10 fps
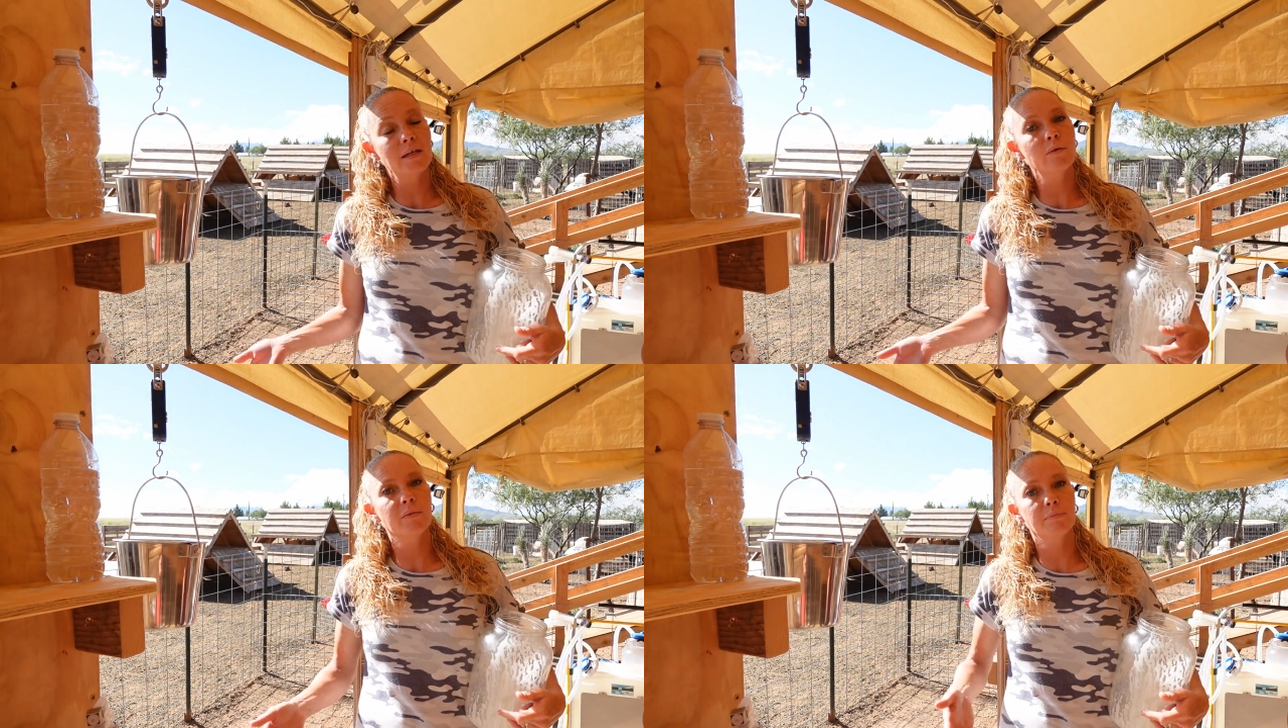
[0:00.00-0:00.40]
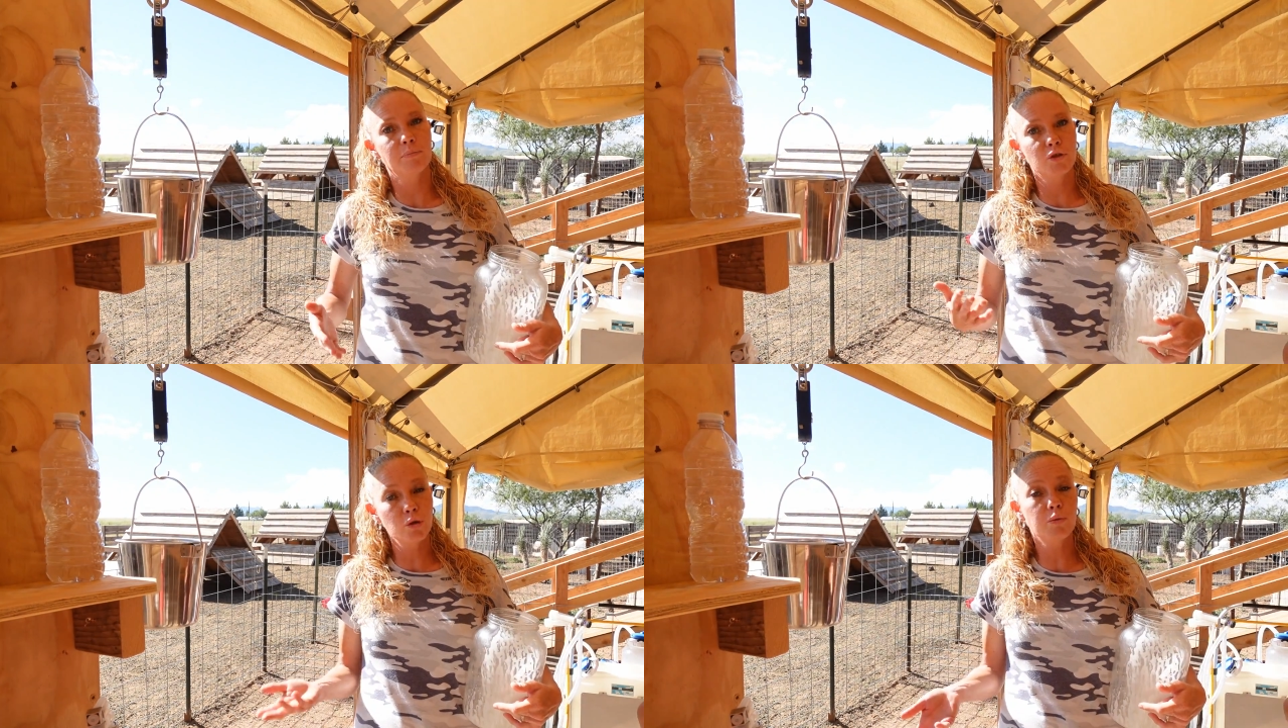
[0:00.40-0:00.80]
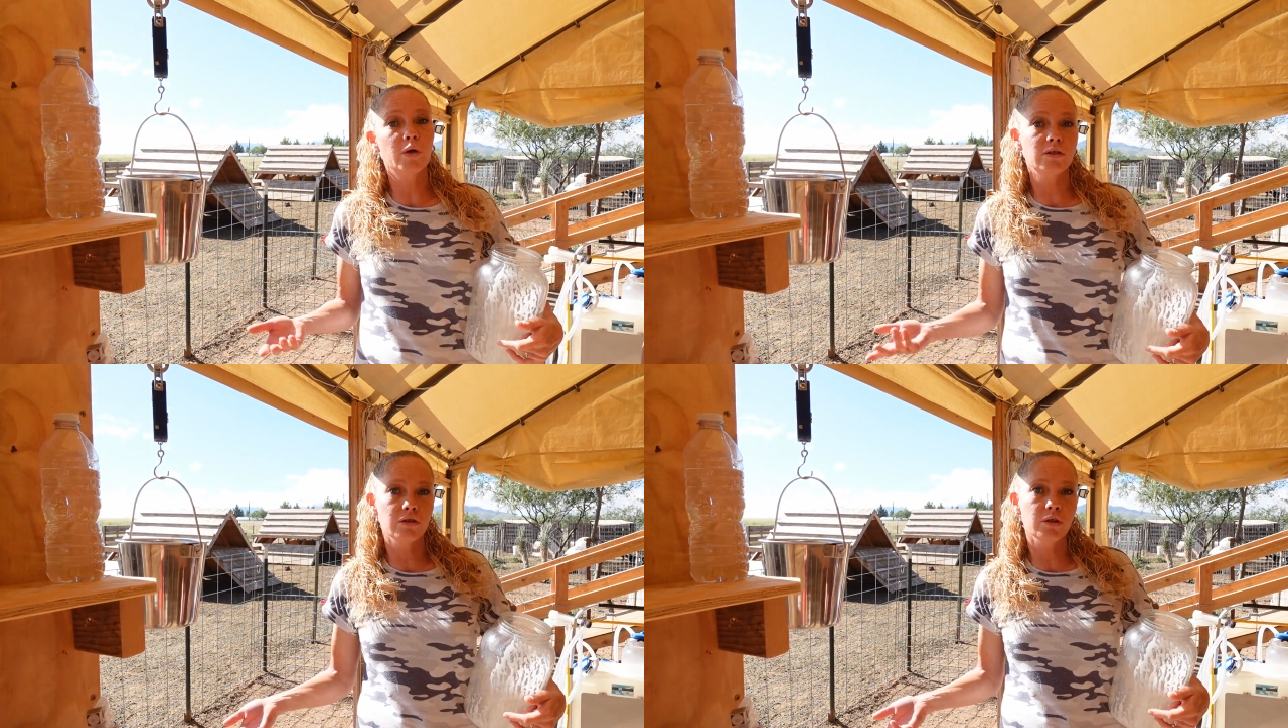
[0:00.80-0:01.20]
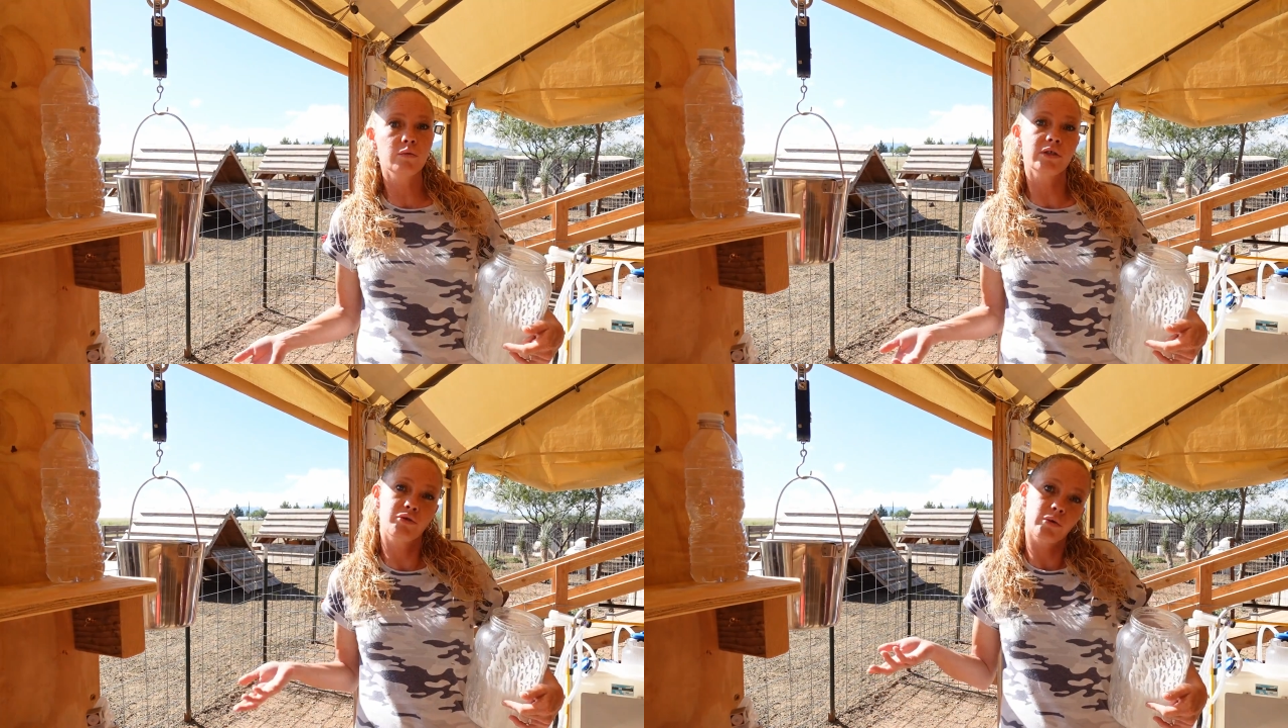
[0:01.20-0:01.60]
it would be 2.2,
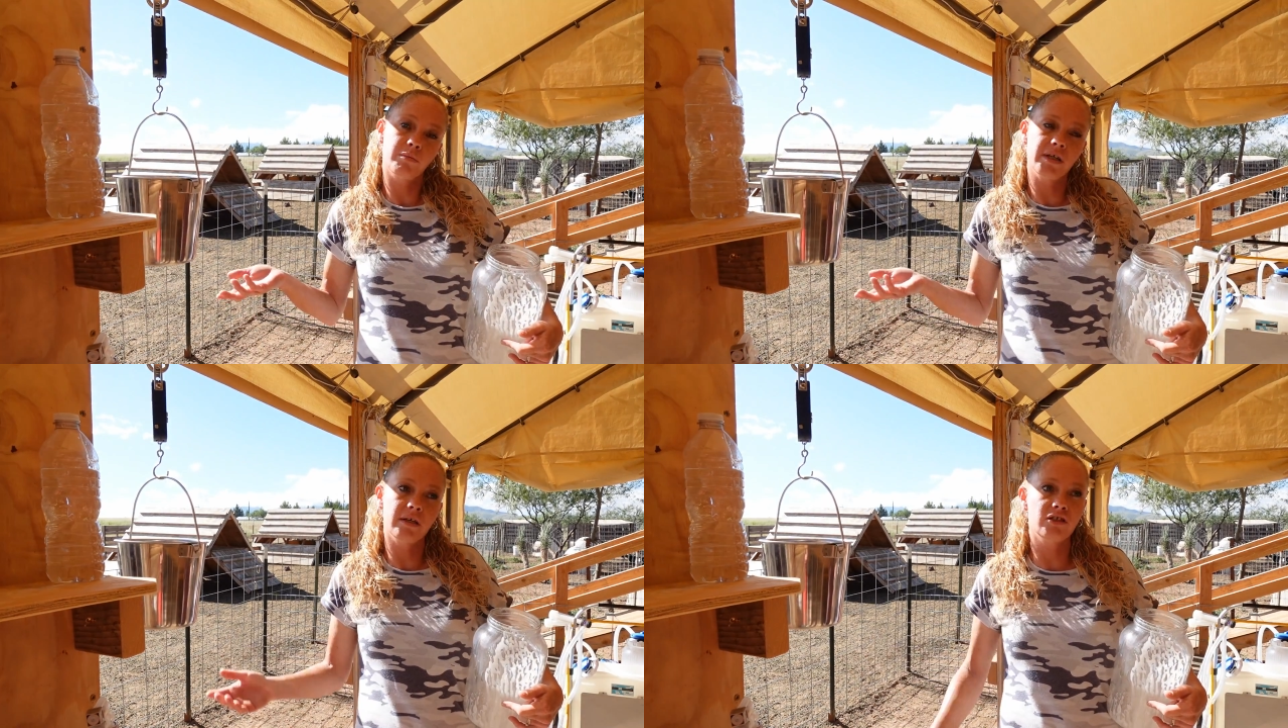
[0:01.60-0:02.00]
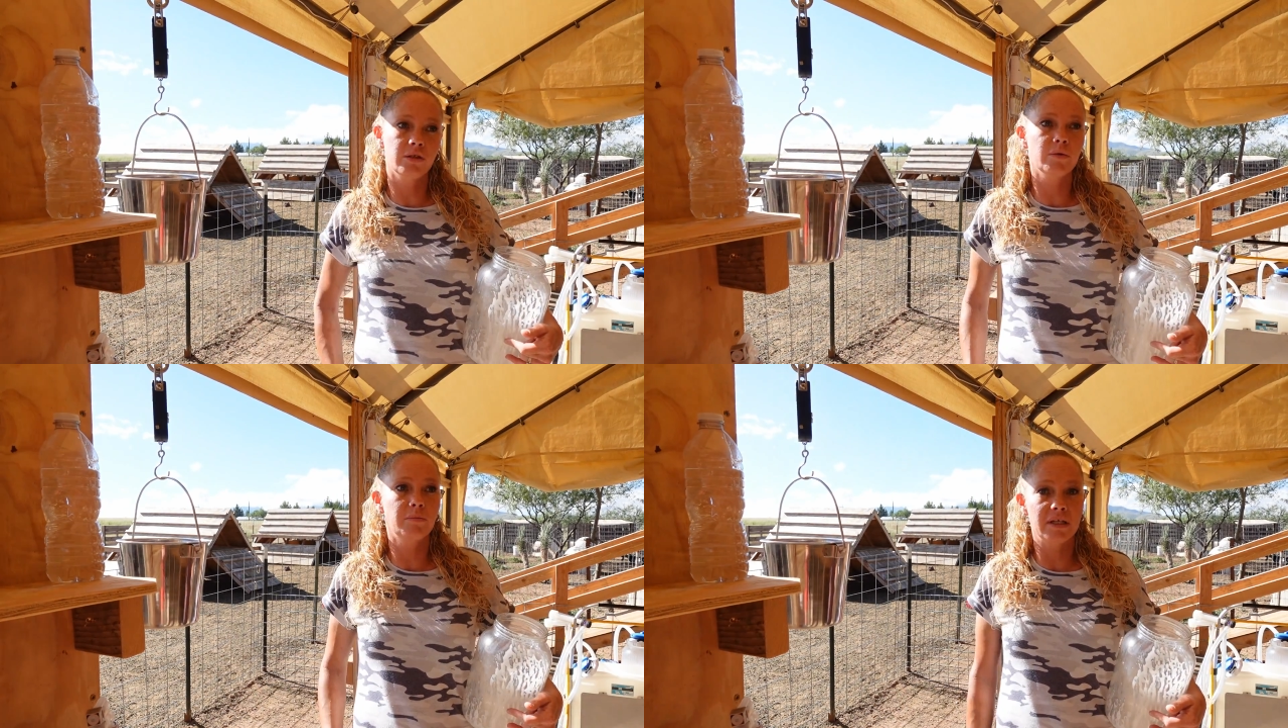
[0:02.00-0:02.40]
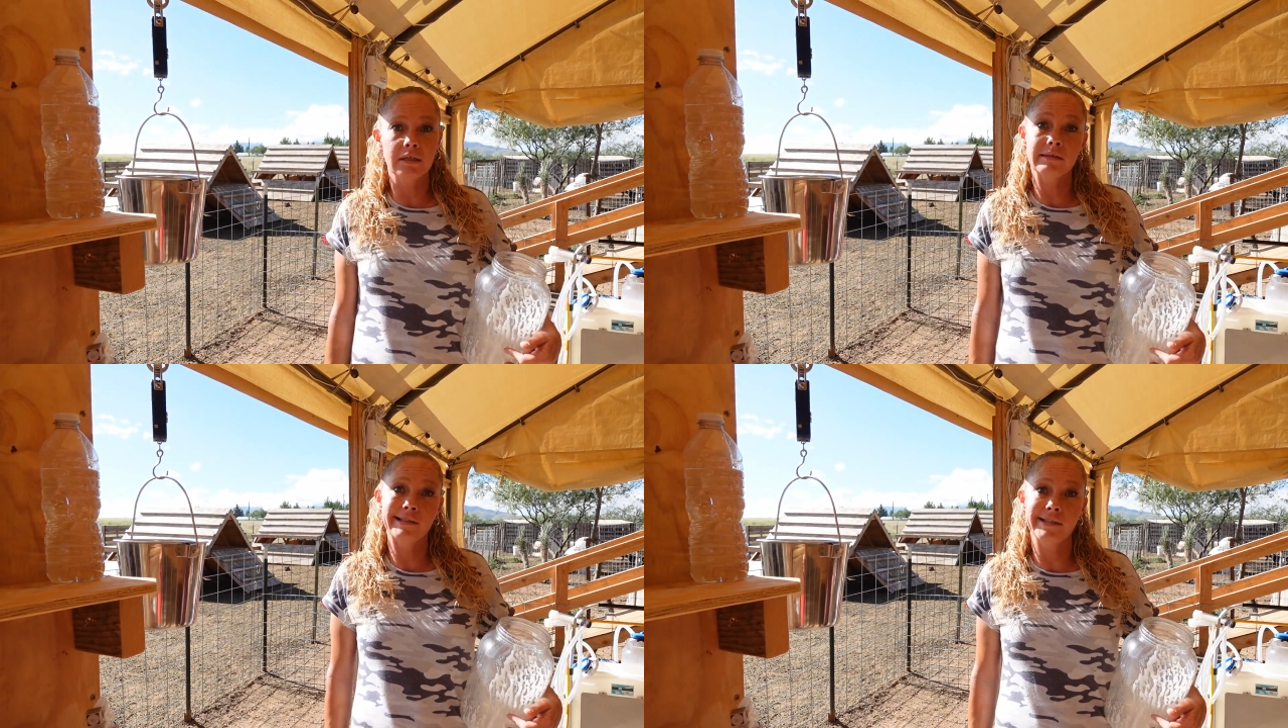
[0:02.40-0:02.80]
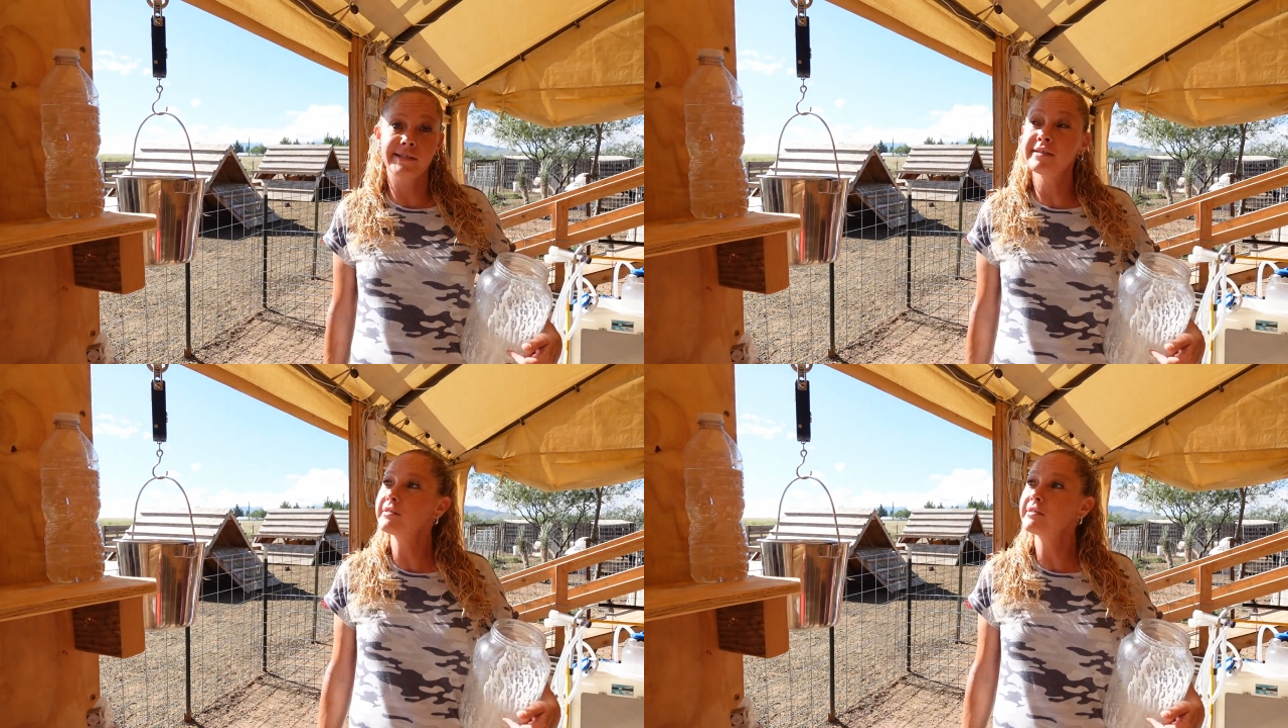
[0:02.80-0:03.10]
which would mean she would be consistent.